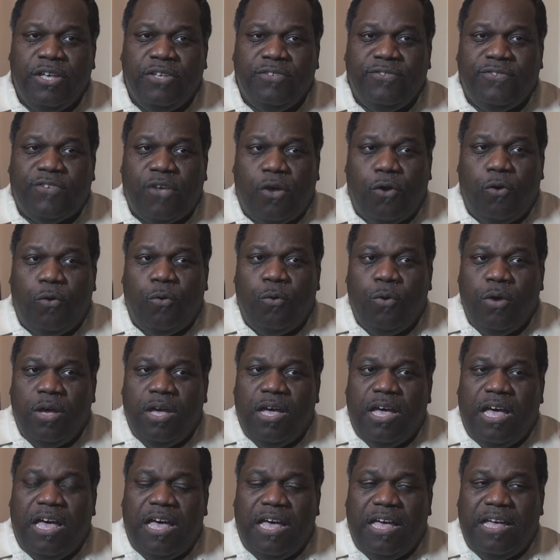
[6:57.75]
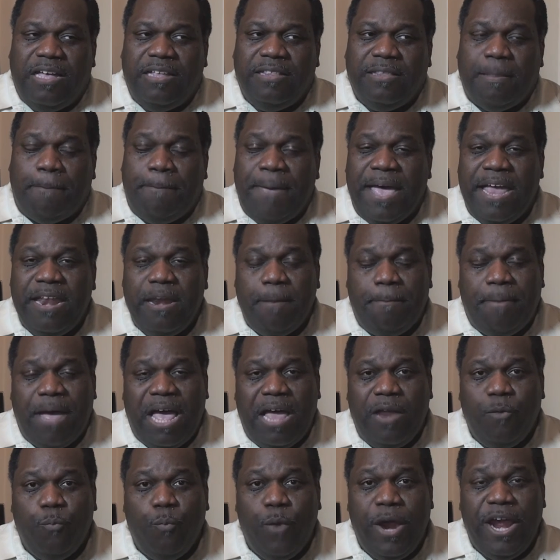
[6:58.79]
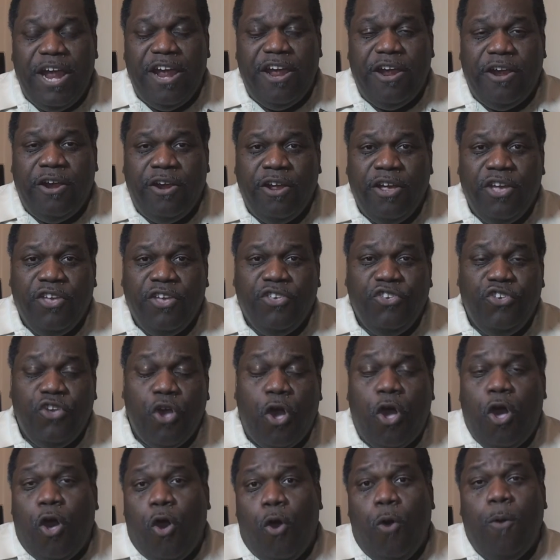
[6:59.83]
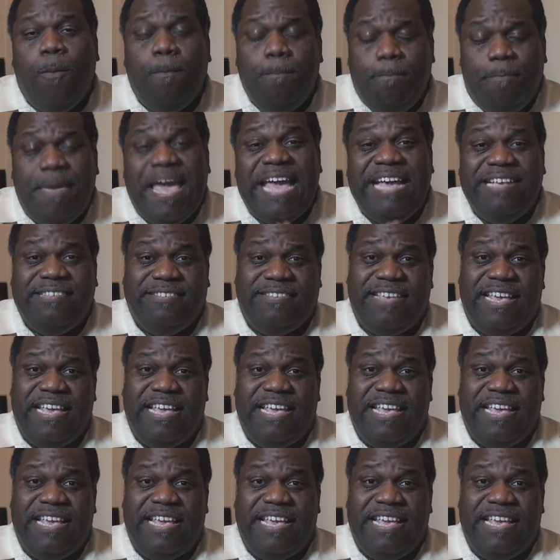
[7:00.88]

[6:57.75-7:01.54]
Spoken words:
So, depend upon where your home base